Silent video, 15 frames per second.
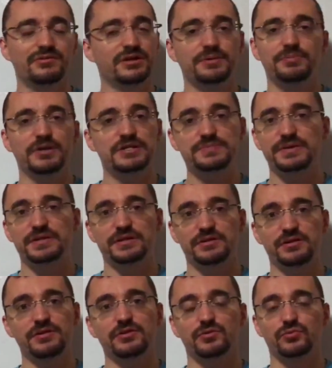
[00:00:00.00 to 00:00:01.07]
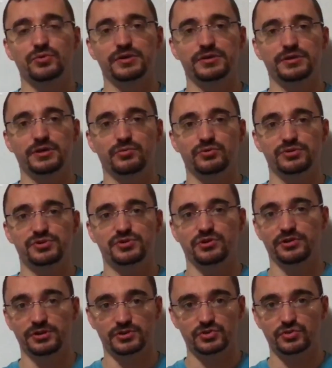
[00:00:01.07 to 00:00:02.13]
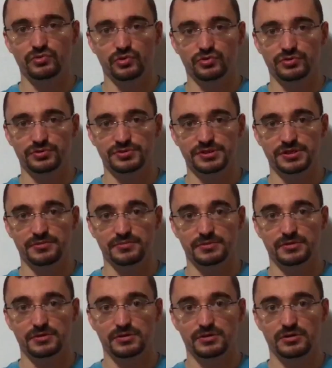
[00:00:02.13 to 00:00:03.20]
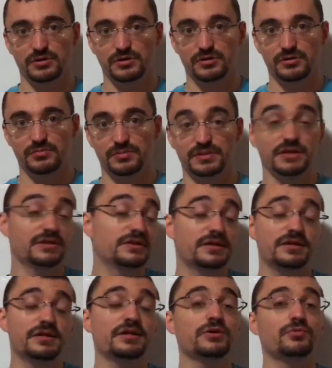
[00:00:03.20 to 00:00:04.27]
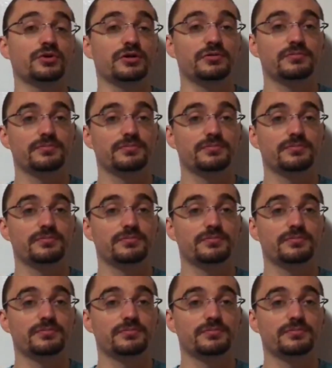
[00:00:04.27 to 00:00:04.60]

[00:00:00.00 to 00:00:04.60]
like prospecting either when they were starting to grow their team, but they did it anyway.